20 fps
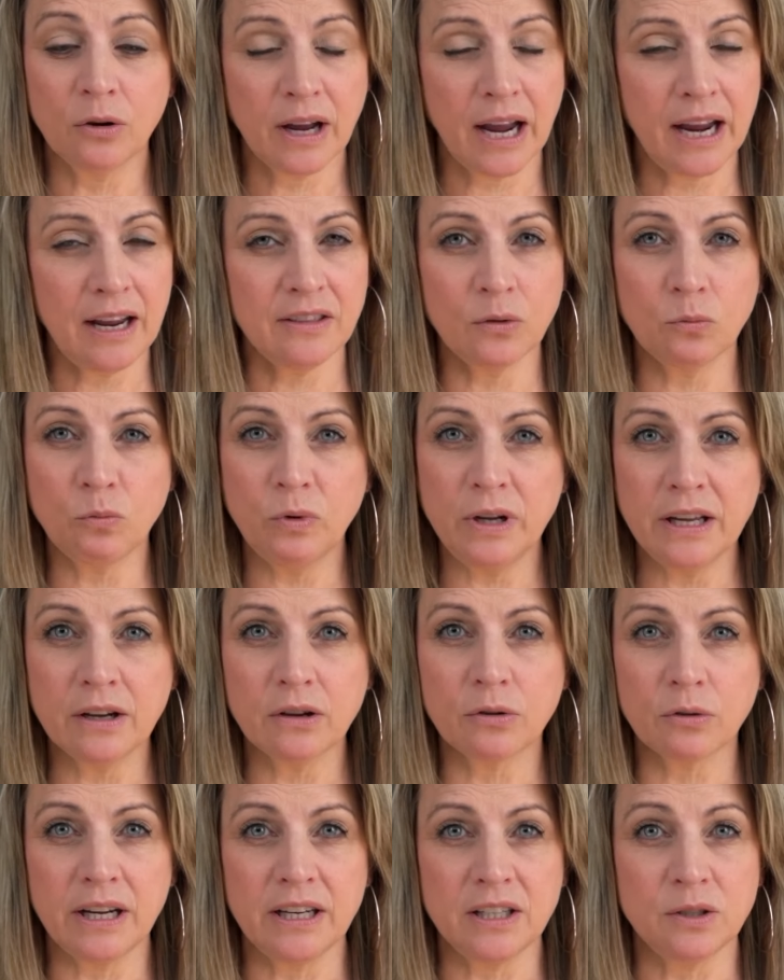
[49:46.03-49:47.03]
Okay, then we
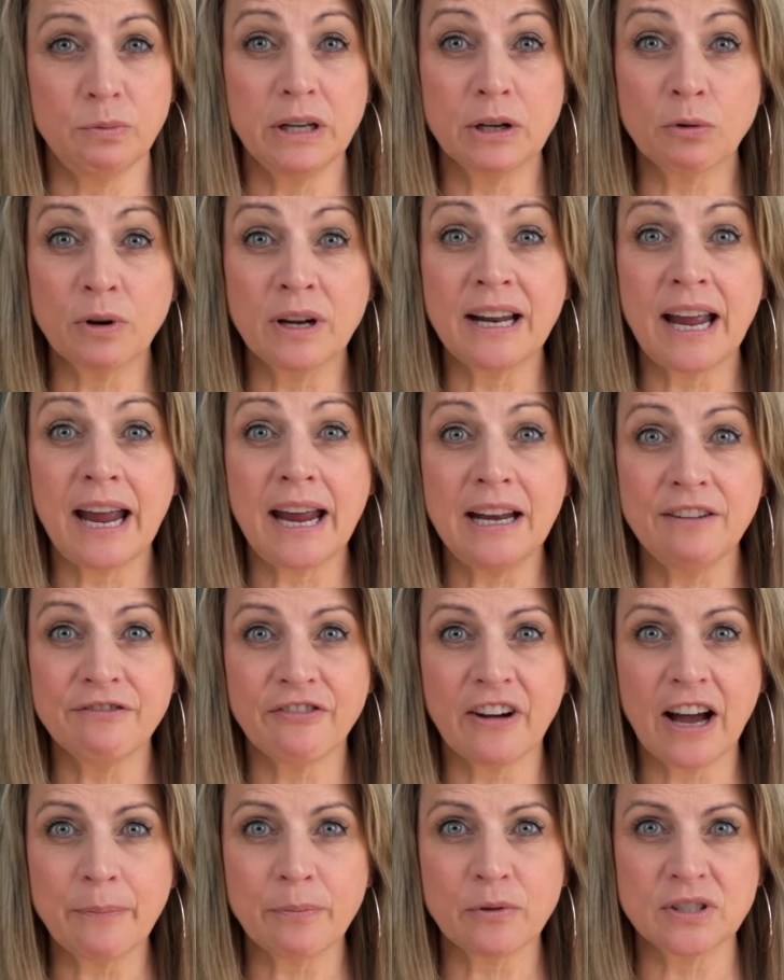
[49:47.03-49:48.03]
agree. Do we agree on
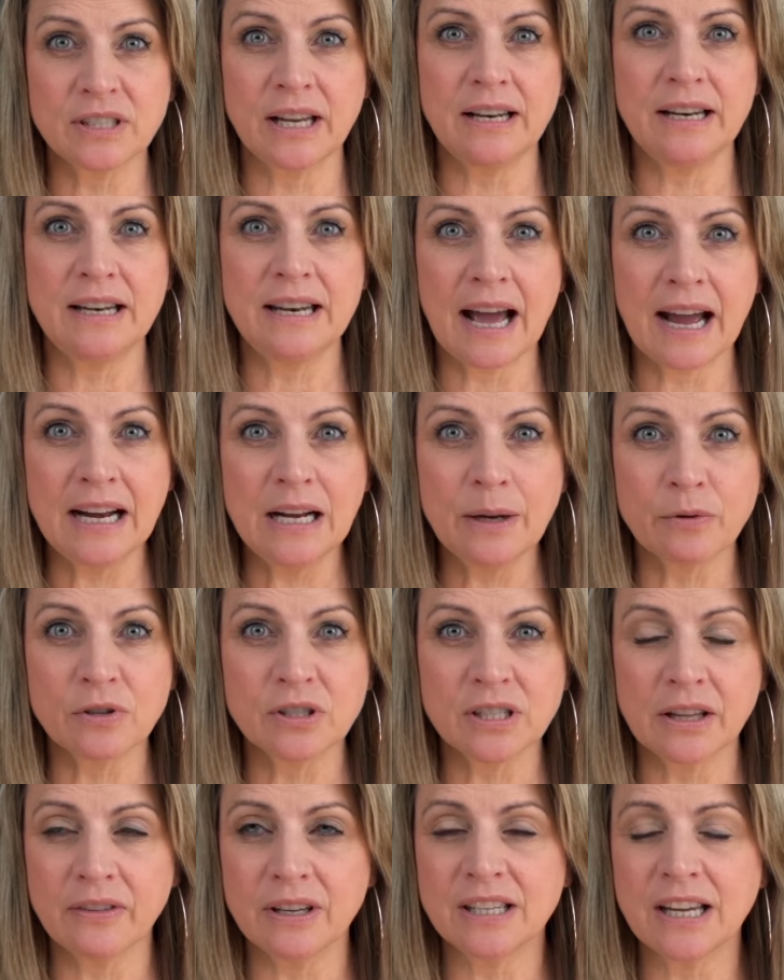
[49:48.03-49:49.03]
85%,
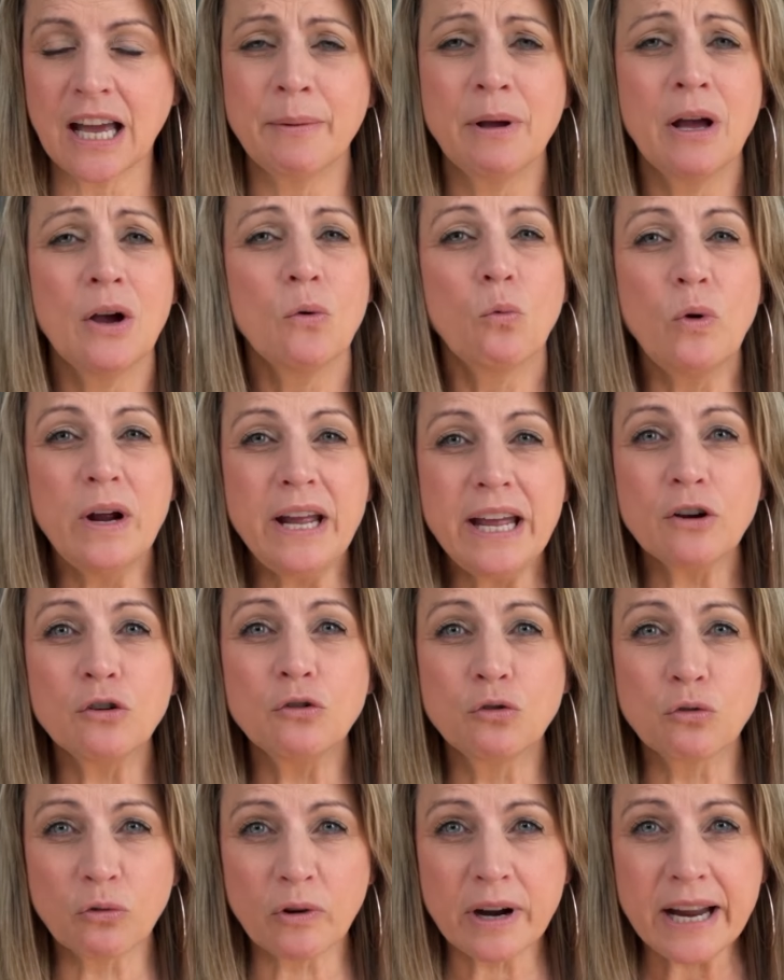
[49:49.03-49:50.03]
90% of the time? We
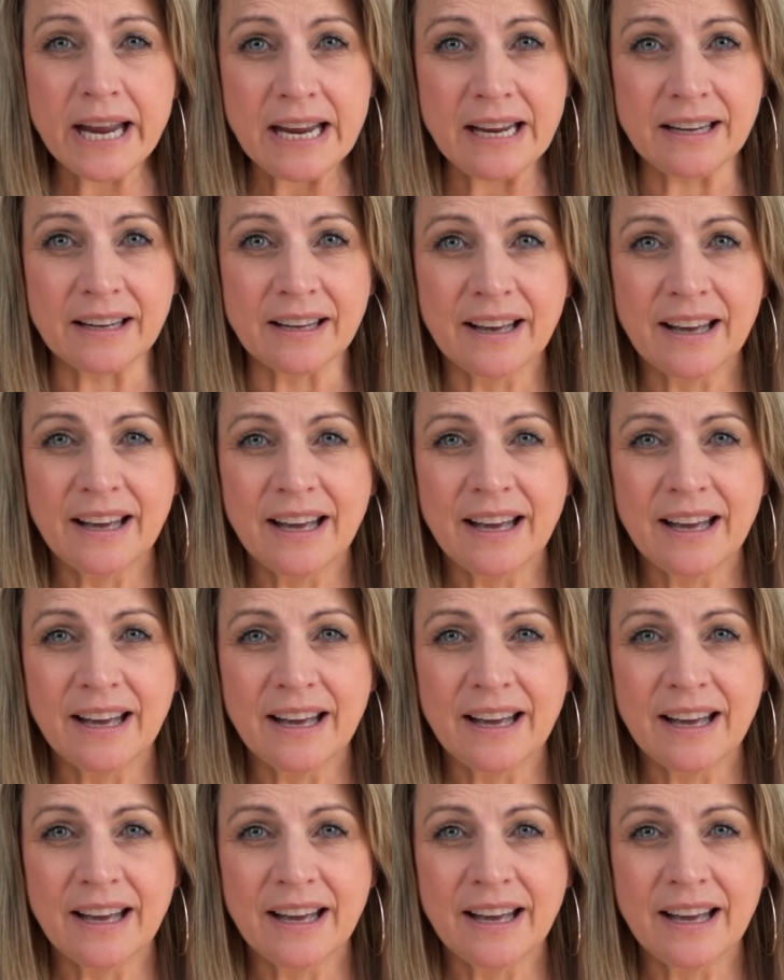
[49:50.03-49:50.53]
agree.